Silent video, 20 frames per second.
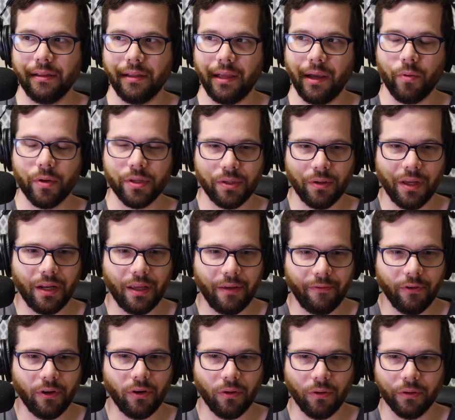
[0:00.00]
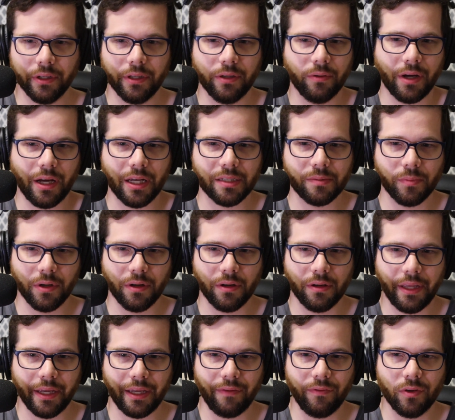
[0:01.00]
like once you get a foothold into a customer,
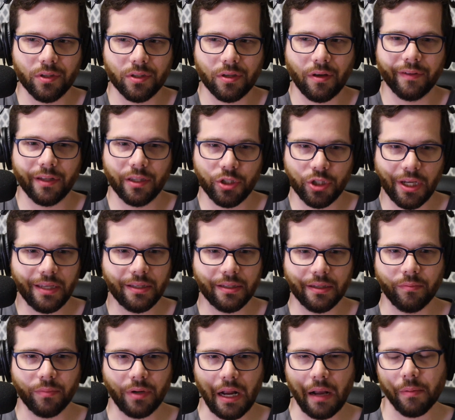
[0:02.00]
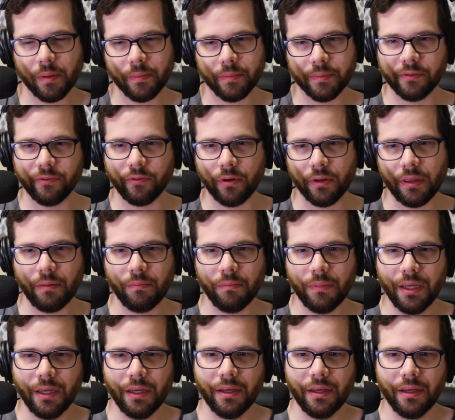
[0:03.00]
like if you can solve adjacent problems for them,